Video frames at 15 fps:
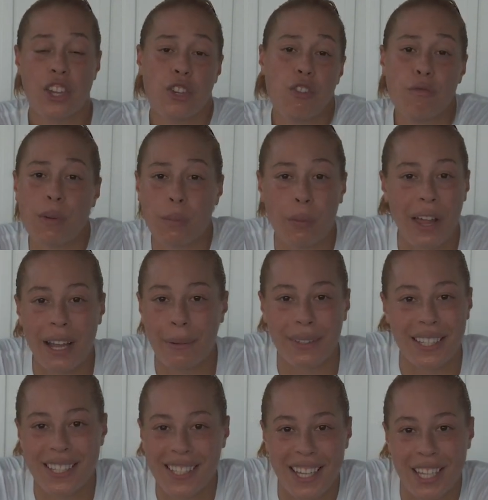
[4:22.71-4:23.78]
You've been playing
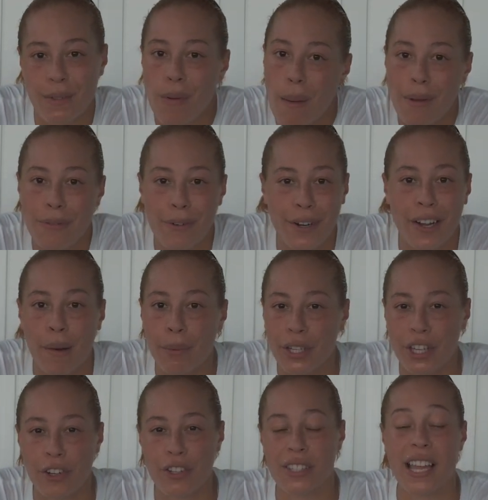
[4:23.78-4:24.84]
with these kids probably for a couple
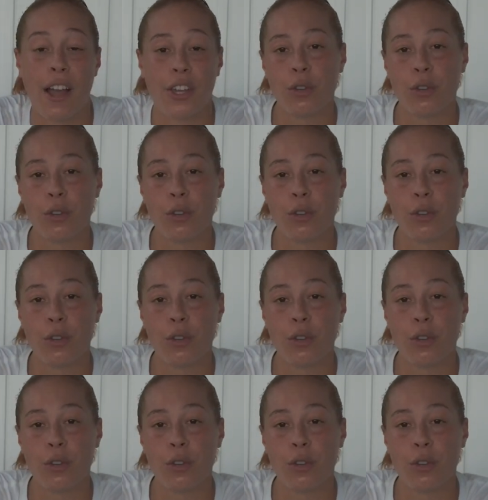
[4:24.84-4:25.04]
years now.